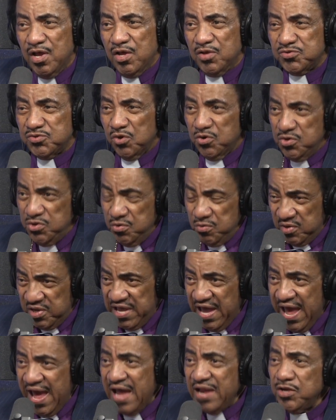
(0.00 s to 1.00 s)
So you
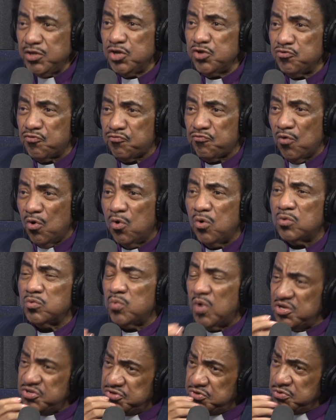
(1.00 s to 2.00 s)
can control
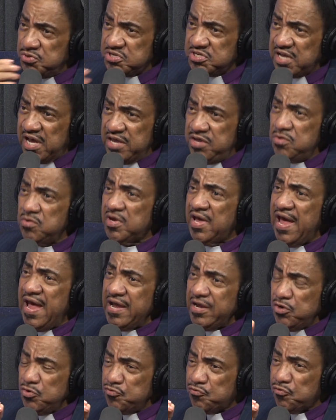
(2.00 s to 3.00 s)
what you say. You
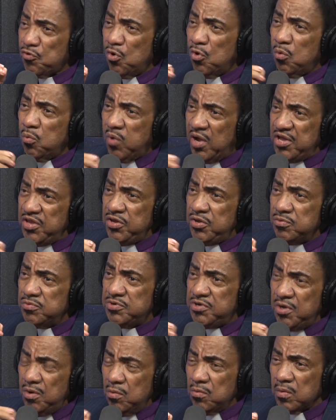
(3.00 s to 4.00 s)
can control what you
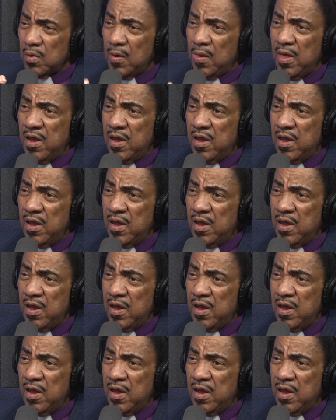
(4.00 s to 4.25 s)
do.